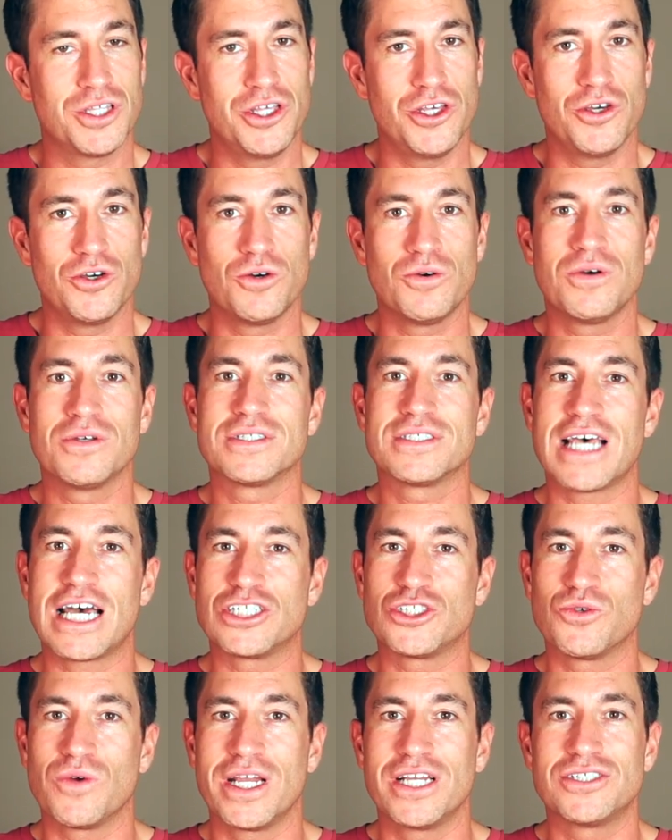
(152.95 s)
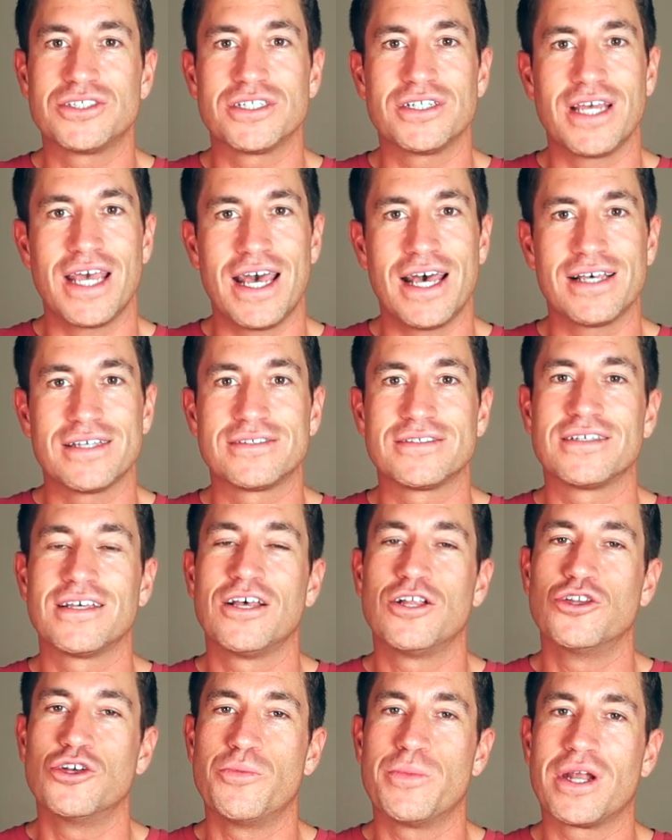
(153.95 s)
hue, saturation S,
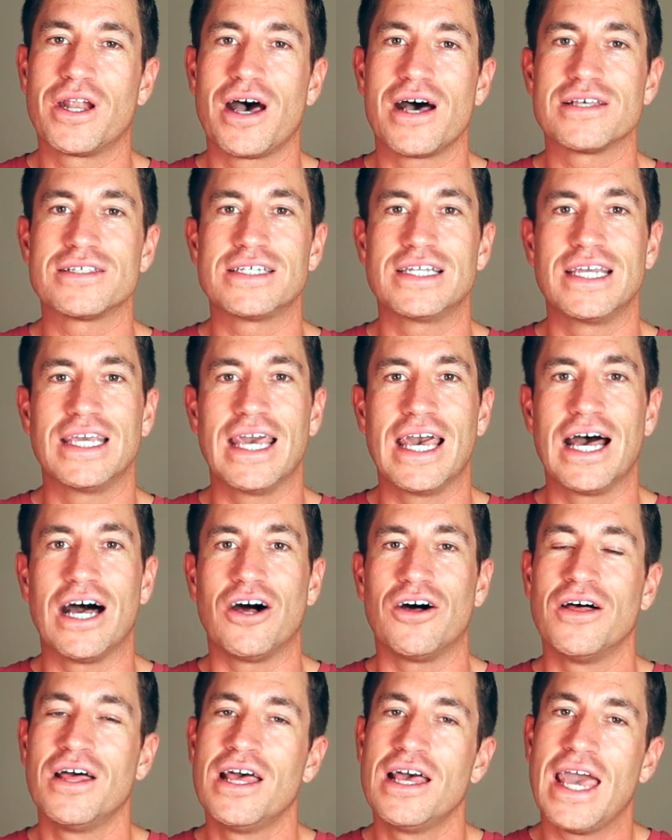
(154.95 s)
luminosity L.